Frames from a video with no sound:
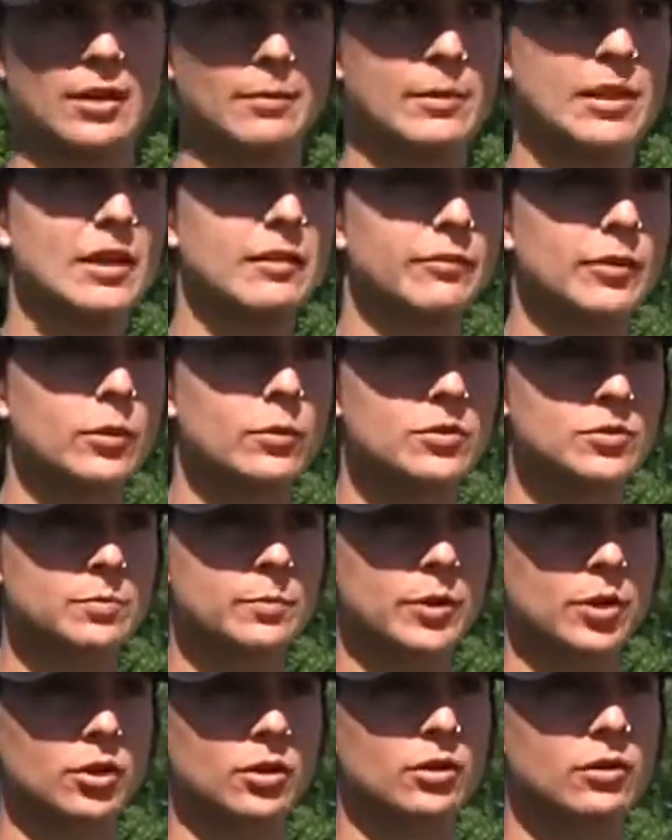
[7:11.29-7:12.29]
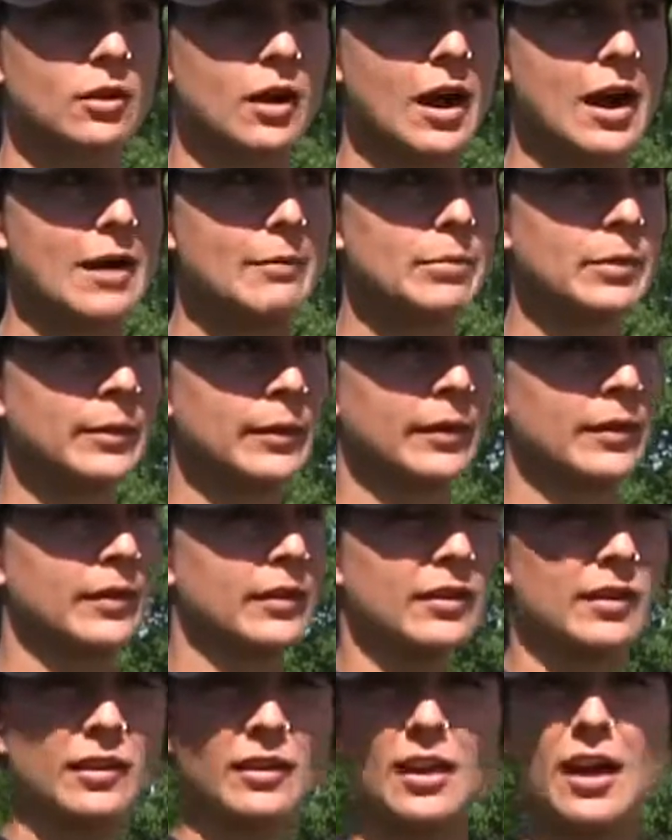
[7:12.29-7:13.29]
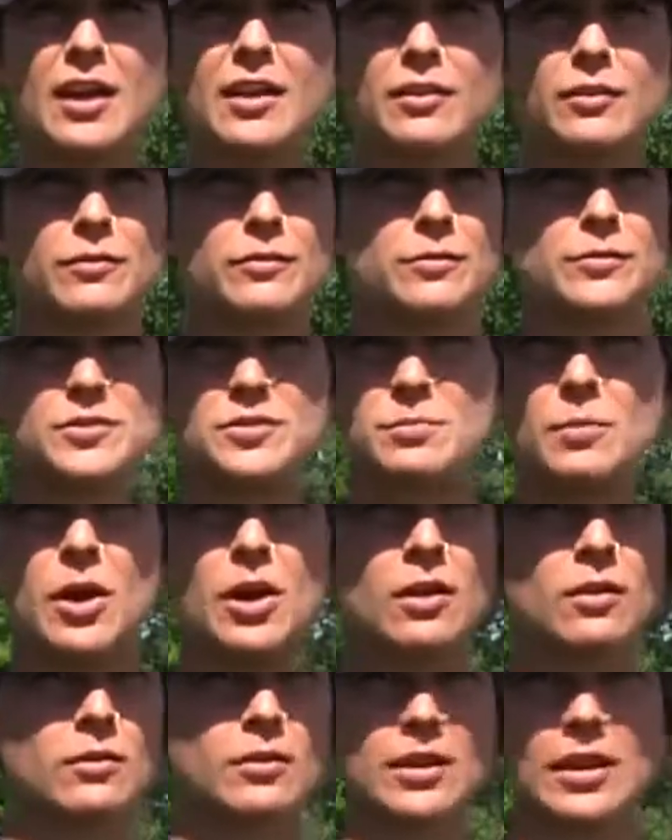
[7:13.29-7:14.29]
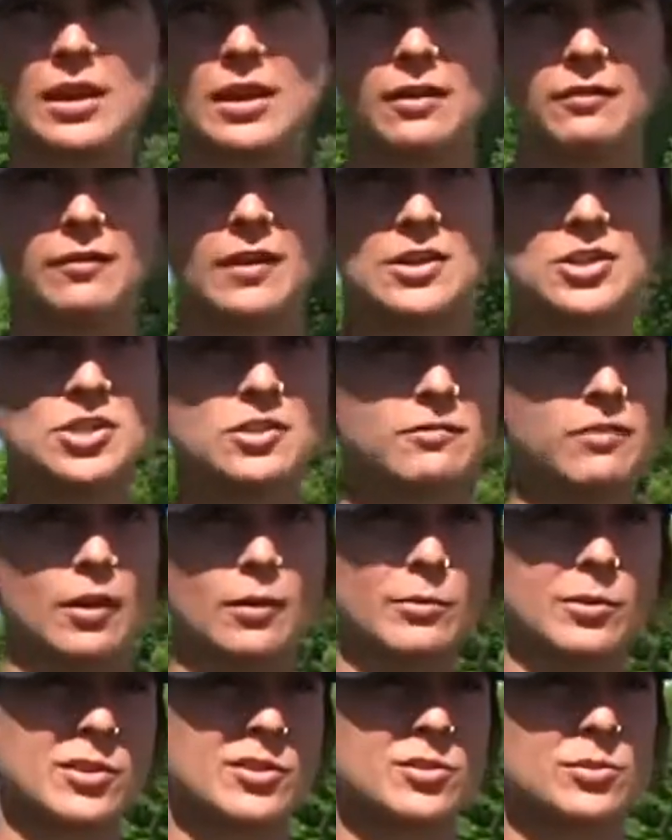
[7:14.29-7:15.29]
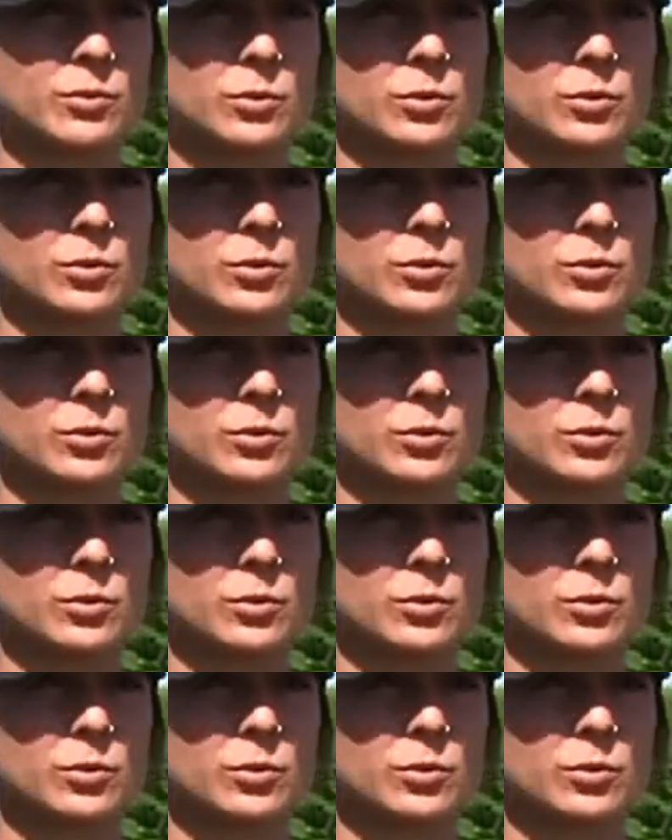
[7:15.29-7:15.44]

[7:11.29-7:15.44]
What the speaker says: I mean, if it was per crop, a lot of small organic veggie farmers